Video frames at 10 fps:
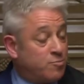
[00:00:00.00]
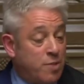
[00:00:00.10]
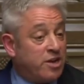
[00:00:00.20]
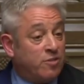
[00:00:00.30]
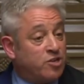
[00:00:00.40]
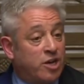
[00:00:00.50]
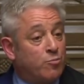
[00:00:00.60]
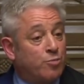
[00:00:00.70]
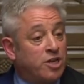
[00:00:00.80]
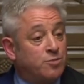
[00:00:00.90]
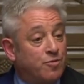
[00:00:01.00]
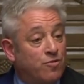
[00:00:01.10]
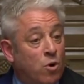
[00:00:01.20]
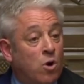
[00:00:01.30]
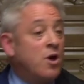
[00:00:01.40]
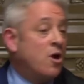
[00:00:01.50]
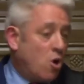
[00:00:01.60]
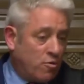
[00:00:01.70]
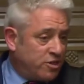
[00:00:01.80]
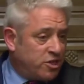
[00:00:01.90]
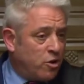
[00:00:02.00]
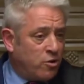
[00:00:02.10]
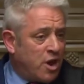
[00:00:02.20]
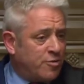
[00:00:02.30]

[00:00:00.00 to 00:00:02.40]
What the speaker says: Many have taken place before, obviously on